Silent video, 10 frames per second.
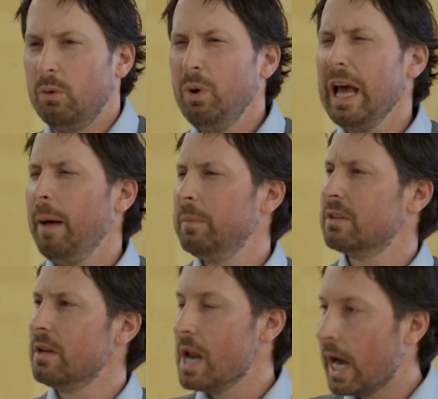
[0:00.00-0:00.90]
What
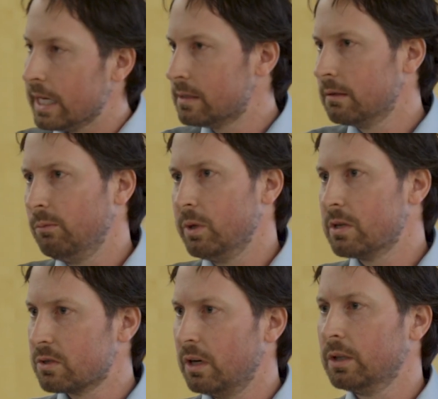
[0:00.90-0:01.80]
happens at night when
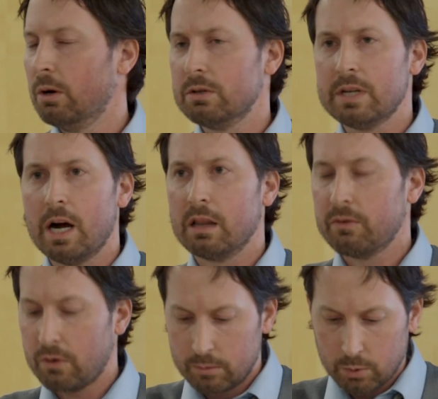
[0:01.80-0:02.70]
the sun goes down and
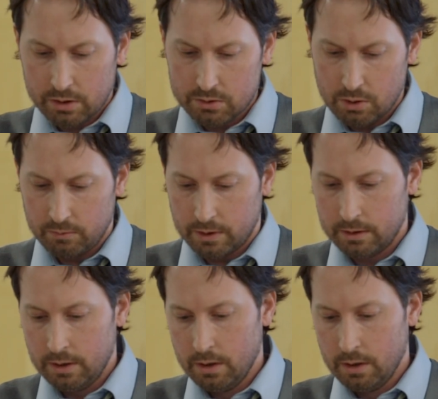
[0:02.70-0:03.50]
the farm work is over?